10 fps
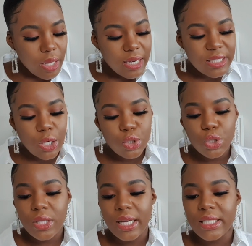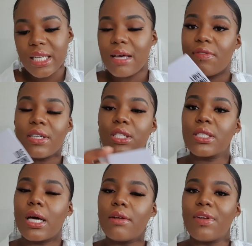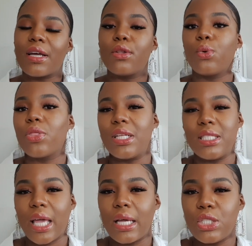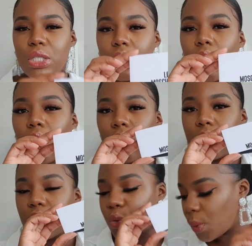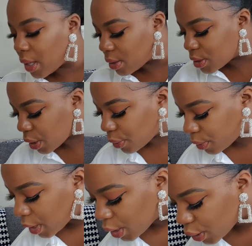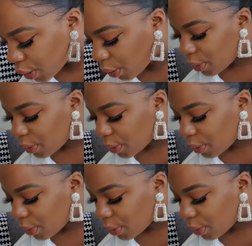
and it tells you that it's leather, so it's kind of like an authentication card as well. So, you know,